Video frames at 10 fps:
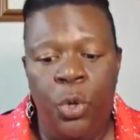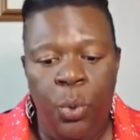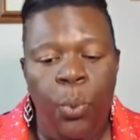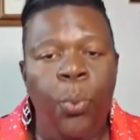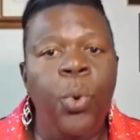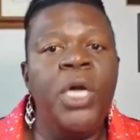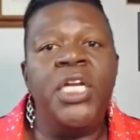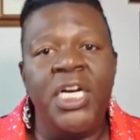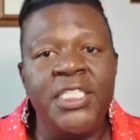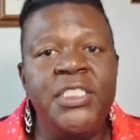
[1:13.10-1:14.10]

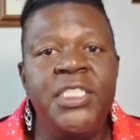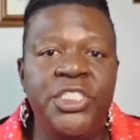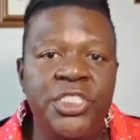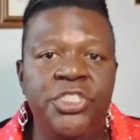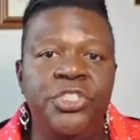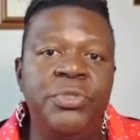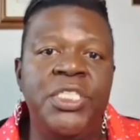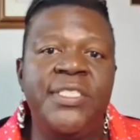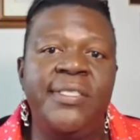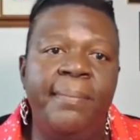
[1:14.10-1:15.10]
what additions you
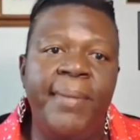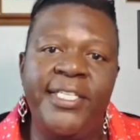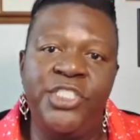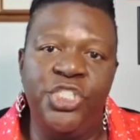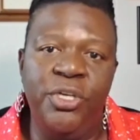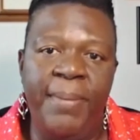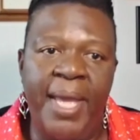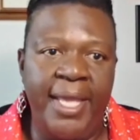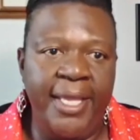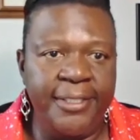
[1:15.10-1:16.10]
need to make to your
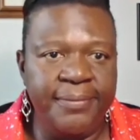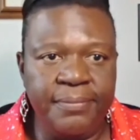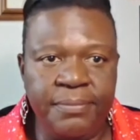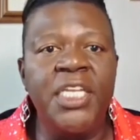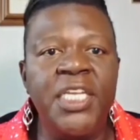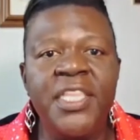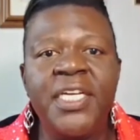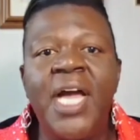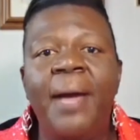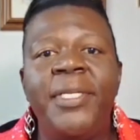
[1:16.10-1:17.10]
bag. Another
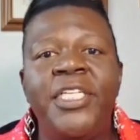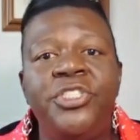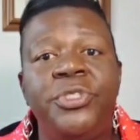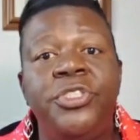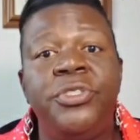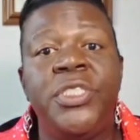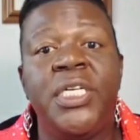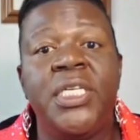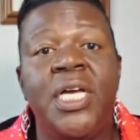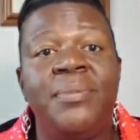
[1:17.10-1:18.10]
common issue is using
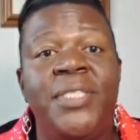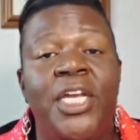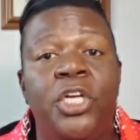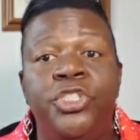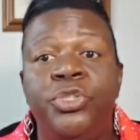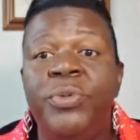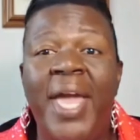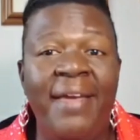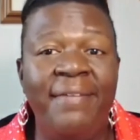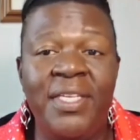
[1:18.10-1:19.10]
clubs that are too
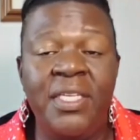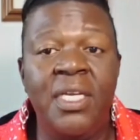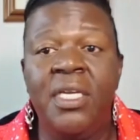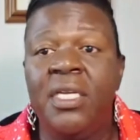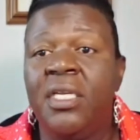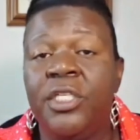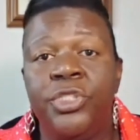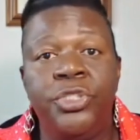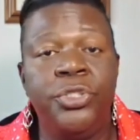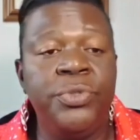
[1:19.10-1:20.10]
heavy,
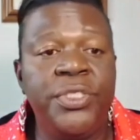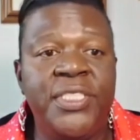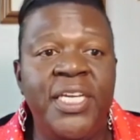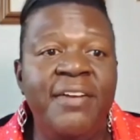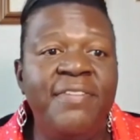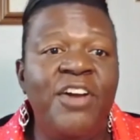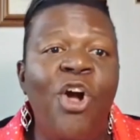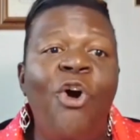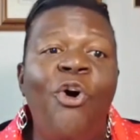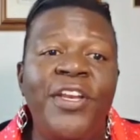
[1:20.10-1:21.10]
too stiff,
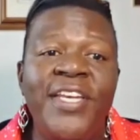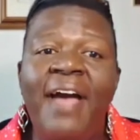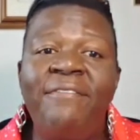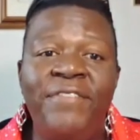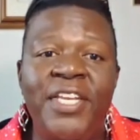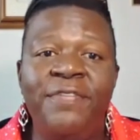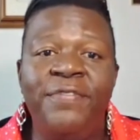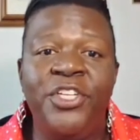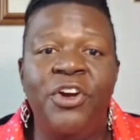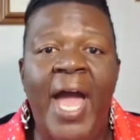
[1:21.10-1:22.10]
or not fitted
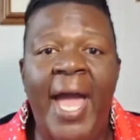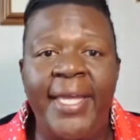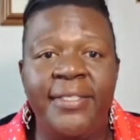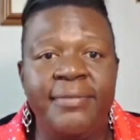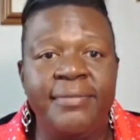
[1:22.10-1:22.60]
for your height.